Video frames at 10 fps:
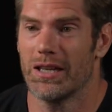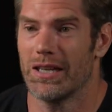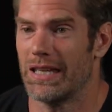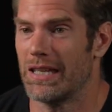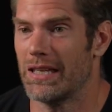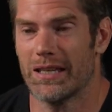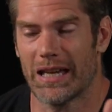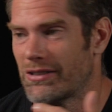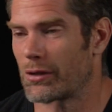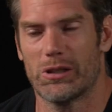He
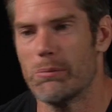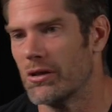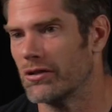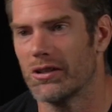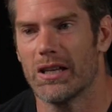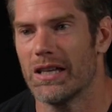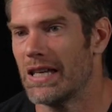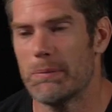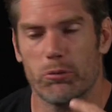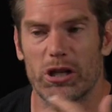cast out demons.
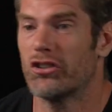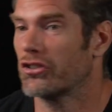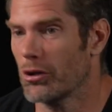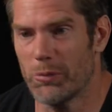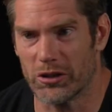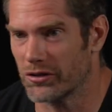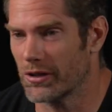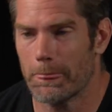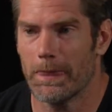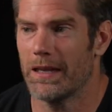He preached sermons.
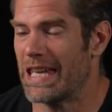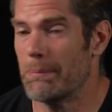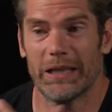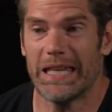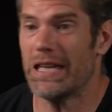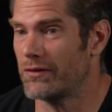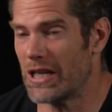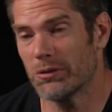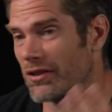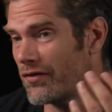He believed.
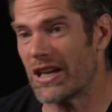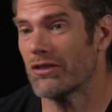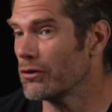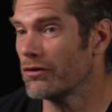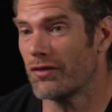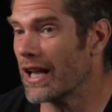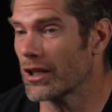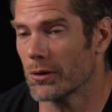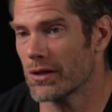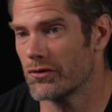He was a faithful
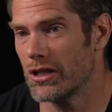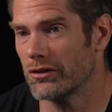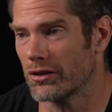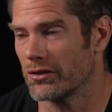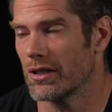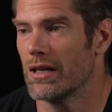follower of Jesus.